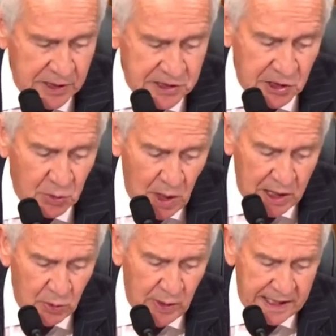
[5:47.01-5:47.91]
President
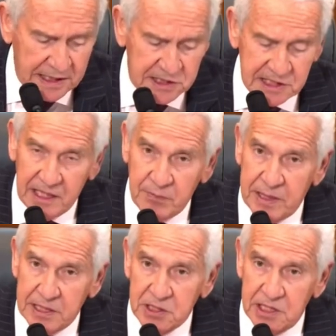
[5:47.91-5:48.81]
Ronald Reagan said
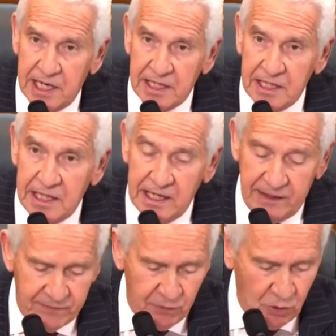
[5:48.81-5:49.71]
it best in
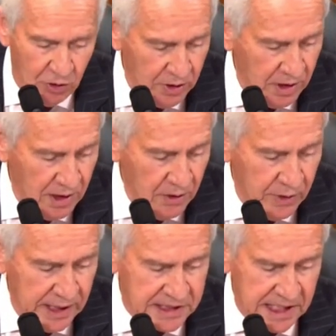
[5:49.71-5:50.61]
1984
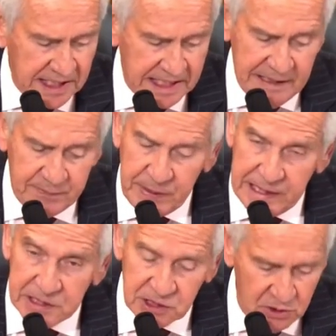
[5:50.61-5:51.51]
when he said, "To keep
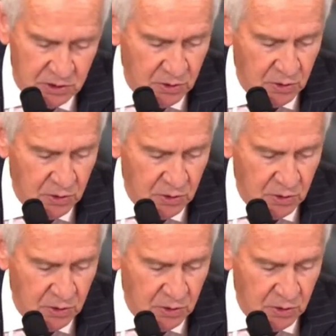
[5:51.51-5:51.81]
peace,